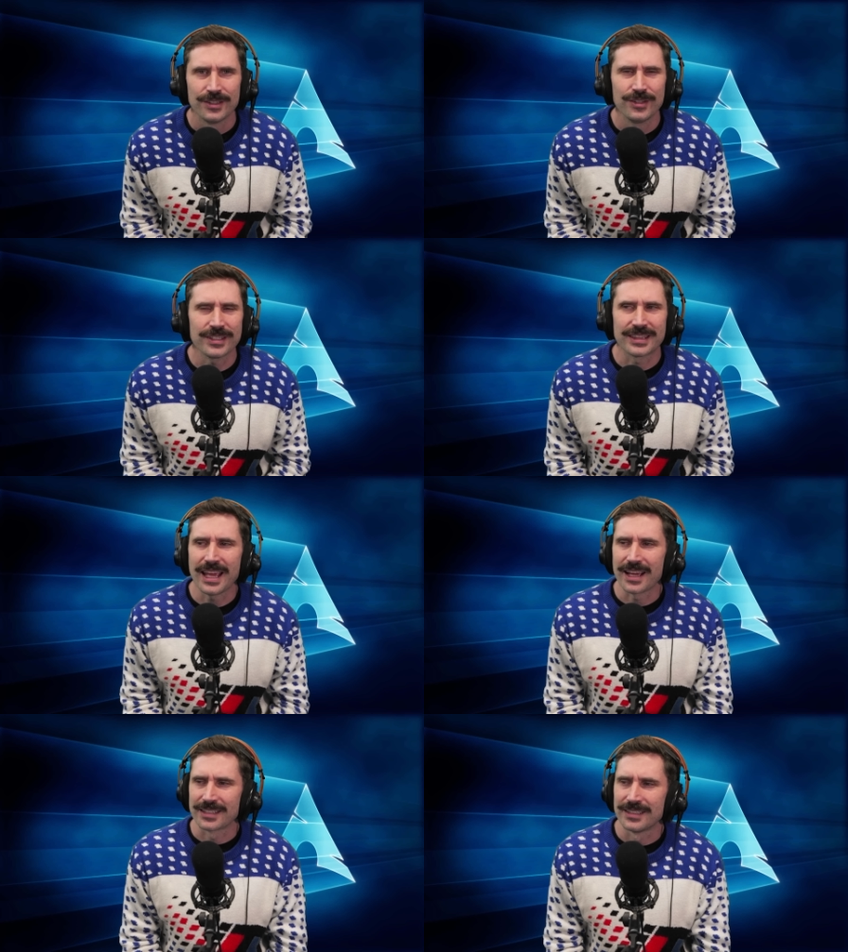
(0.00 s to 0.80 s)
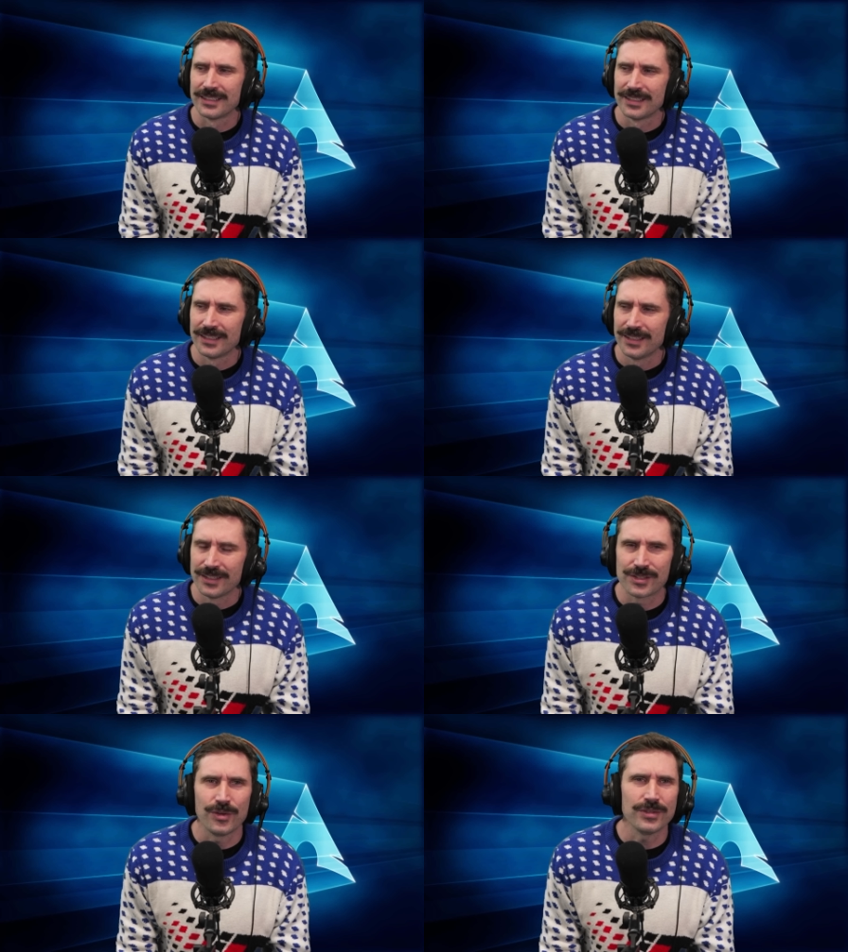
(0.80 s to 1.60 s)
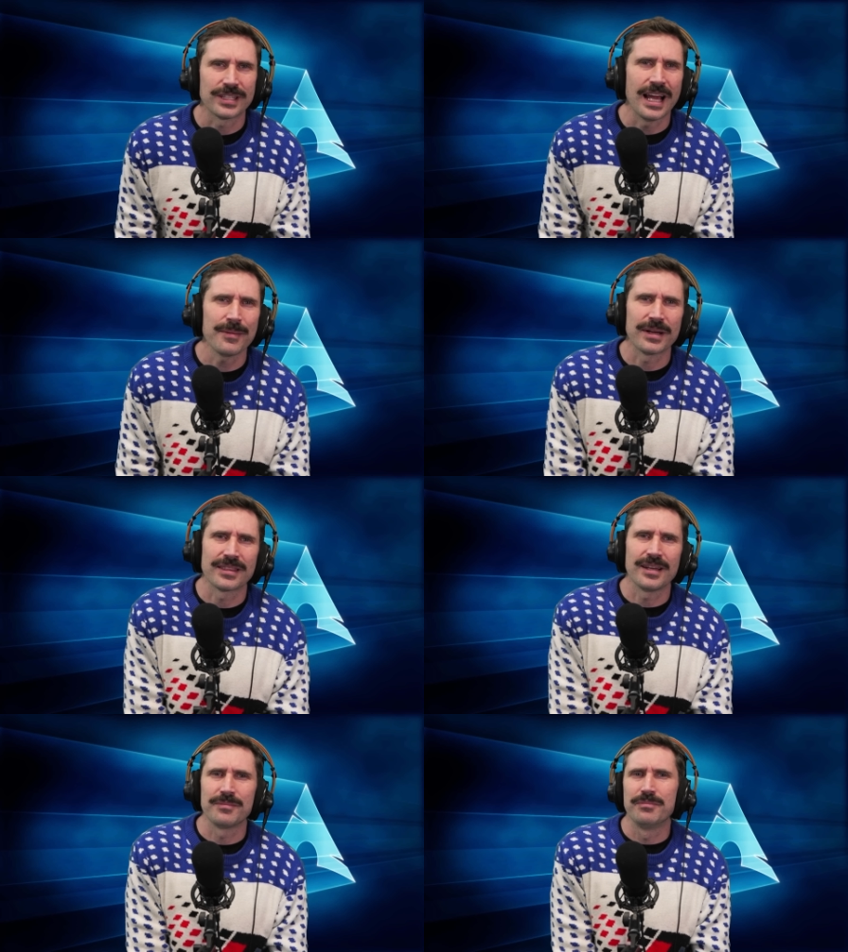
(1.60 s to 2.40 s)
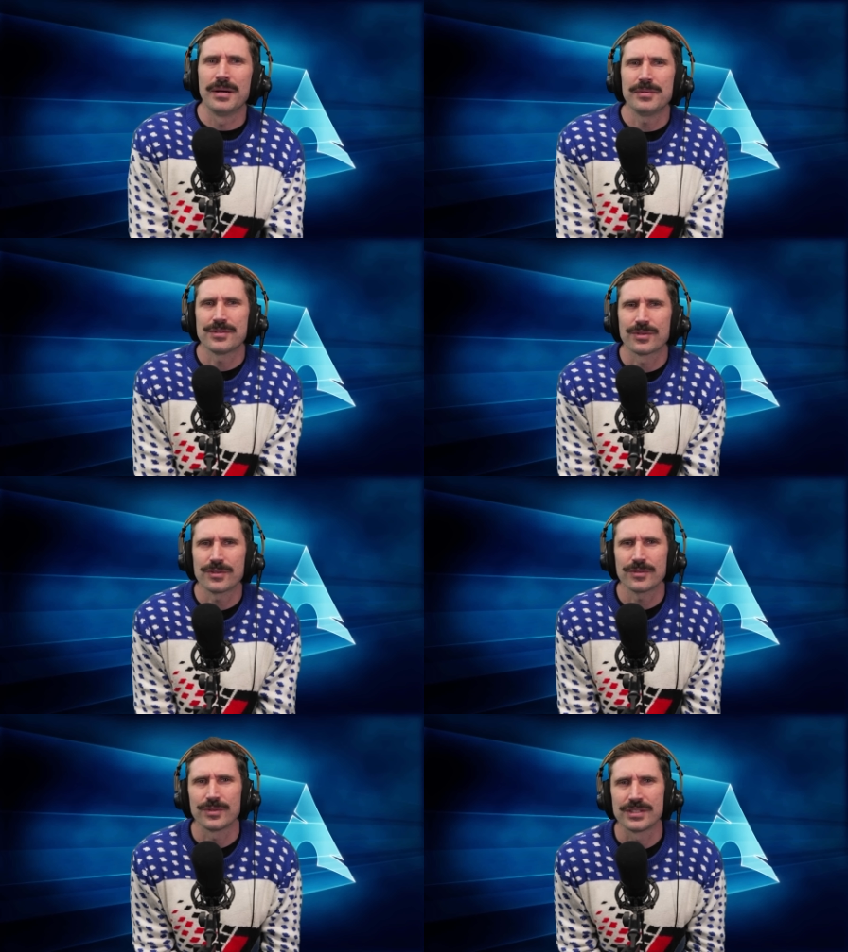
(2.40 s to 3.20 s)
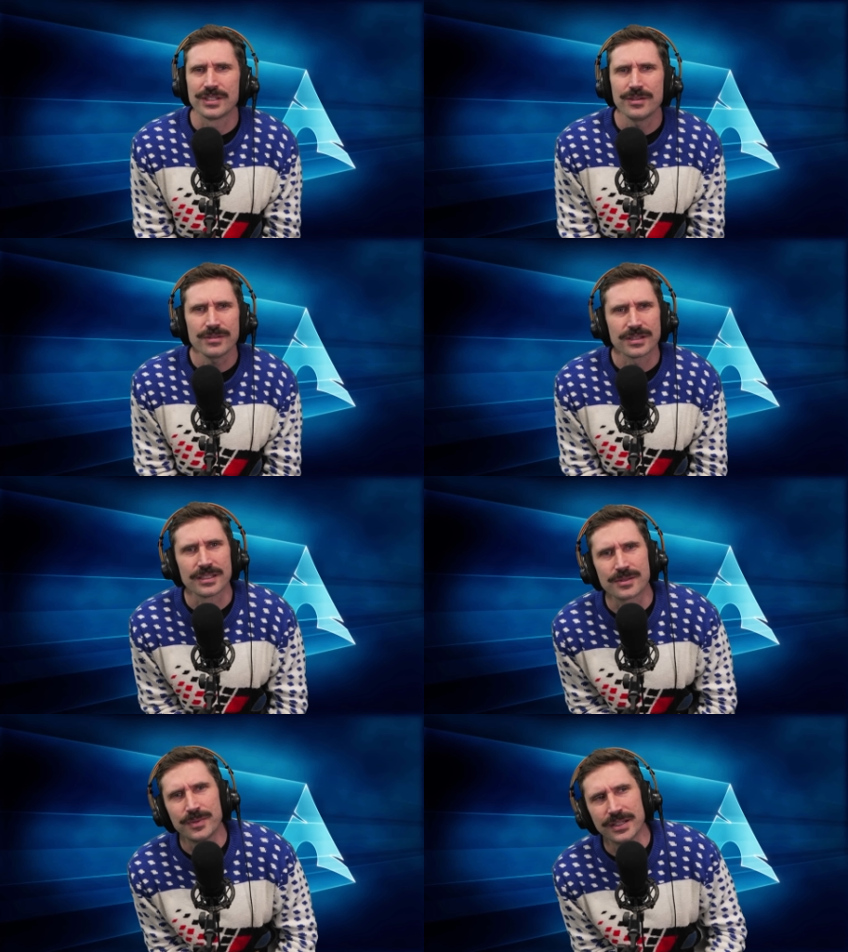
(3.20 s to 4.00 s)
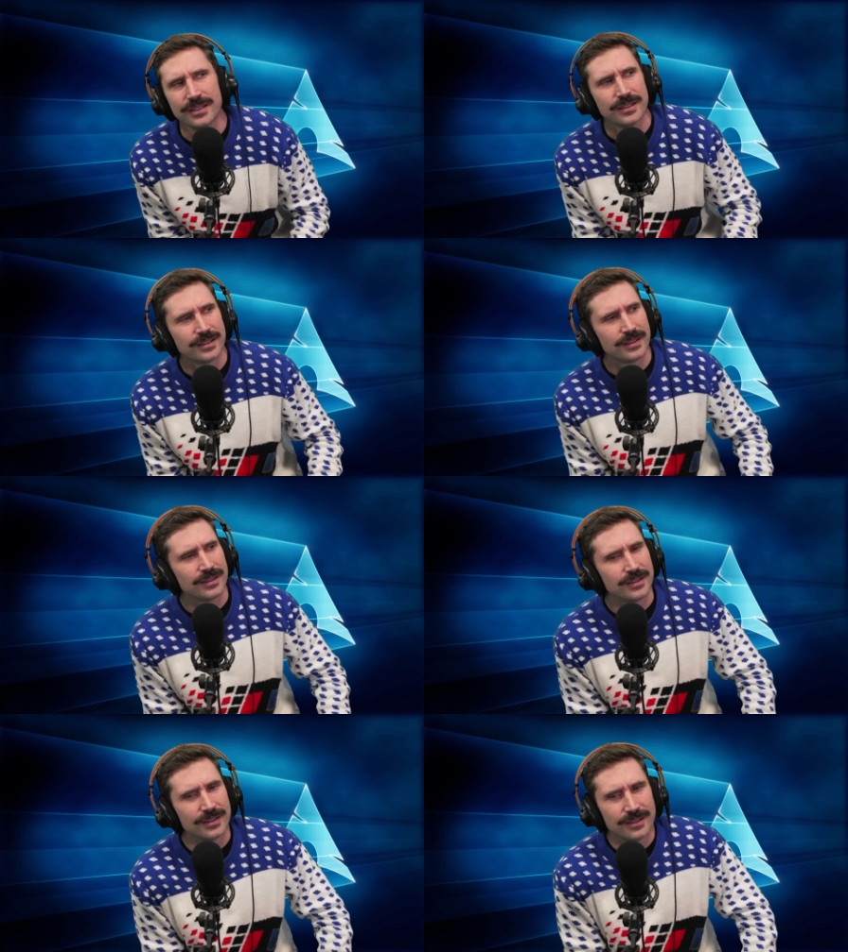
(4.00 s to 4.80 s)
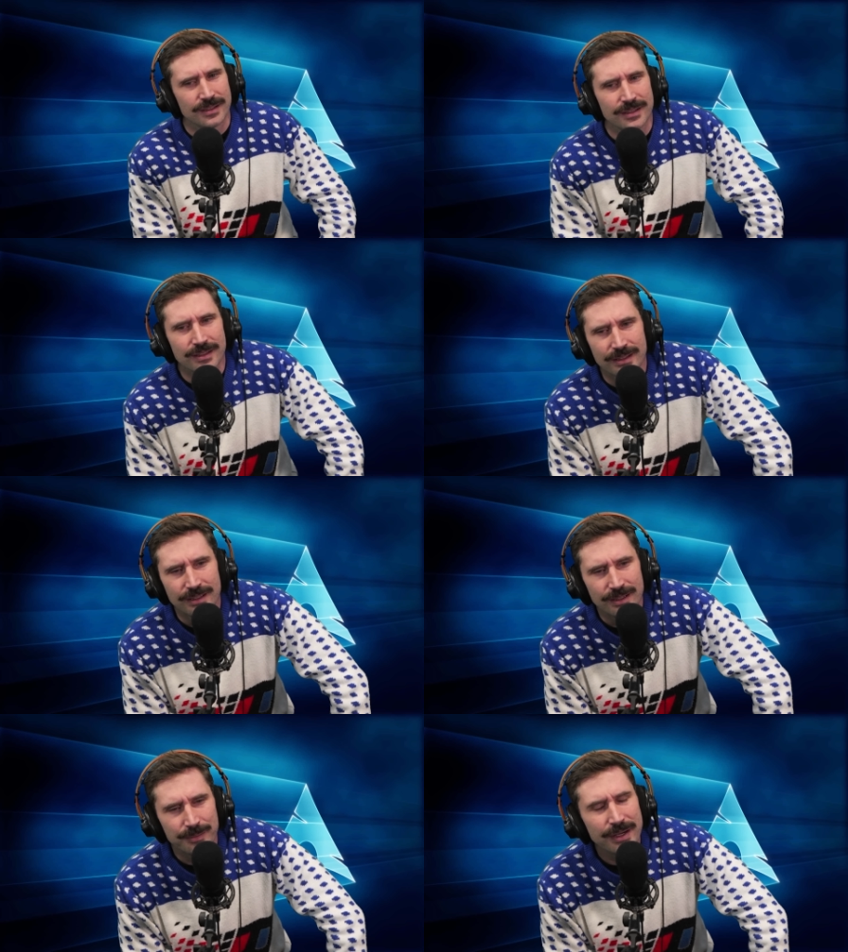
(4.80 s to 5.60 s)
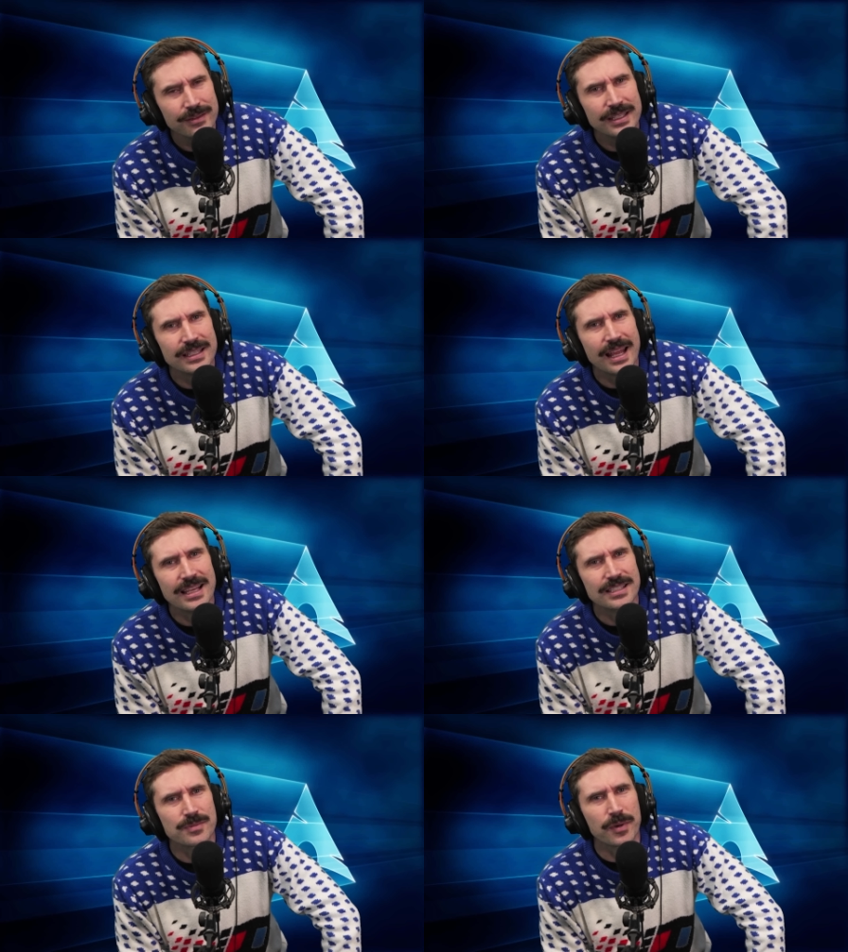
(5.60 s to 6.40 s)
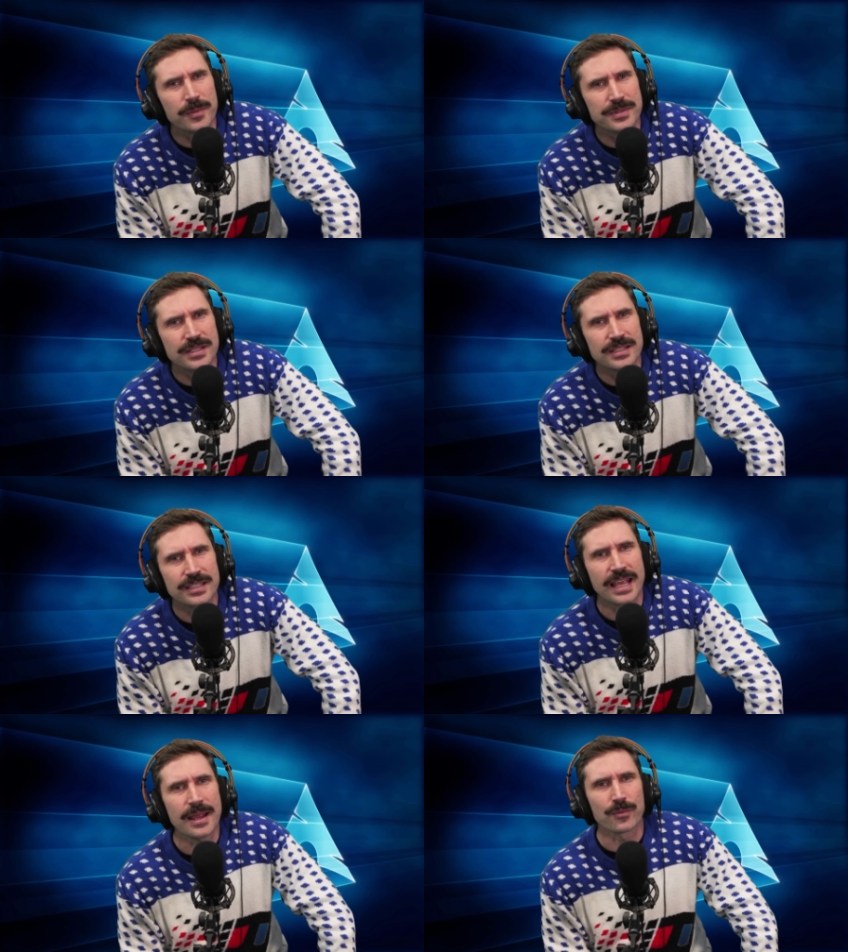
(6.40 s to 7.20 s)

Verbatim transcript: Look at that. This whole time I thought bubble sort was useless, but apparently it has its purposes in game